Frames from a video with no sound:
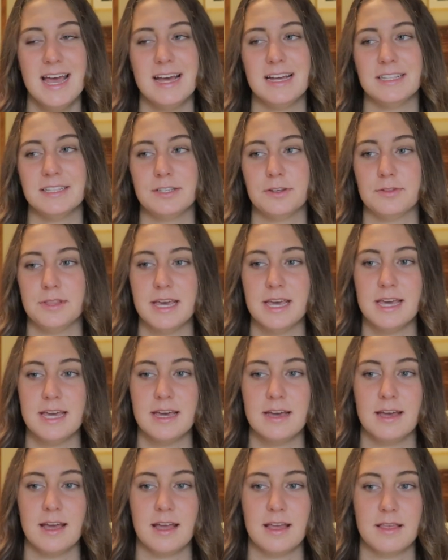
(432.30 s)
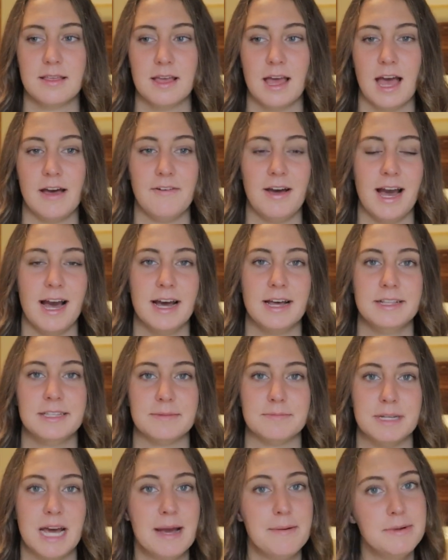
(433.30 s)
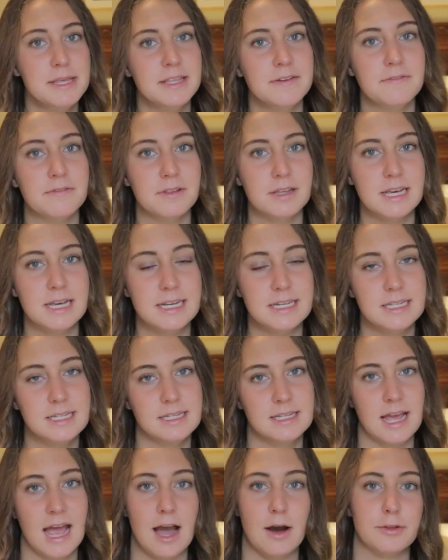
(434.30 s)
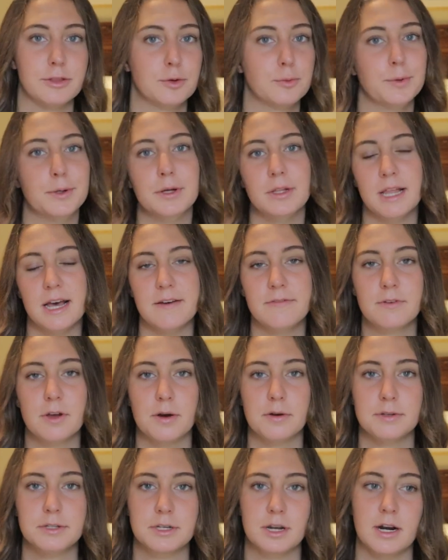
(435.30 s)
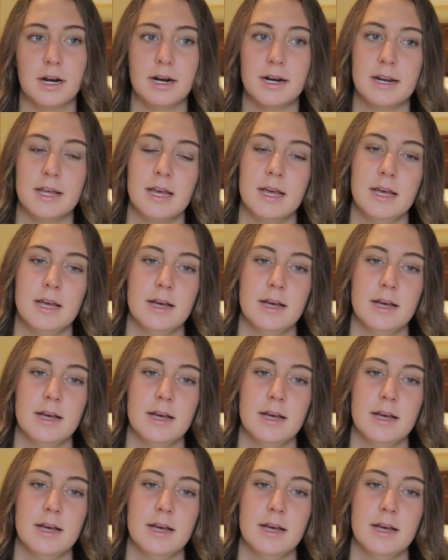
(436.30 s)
and so they have had some time in the fleet, out in the real life Coast Guard.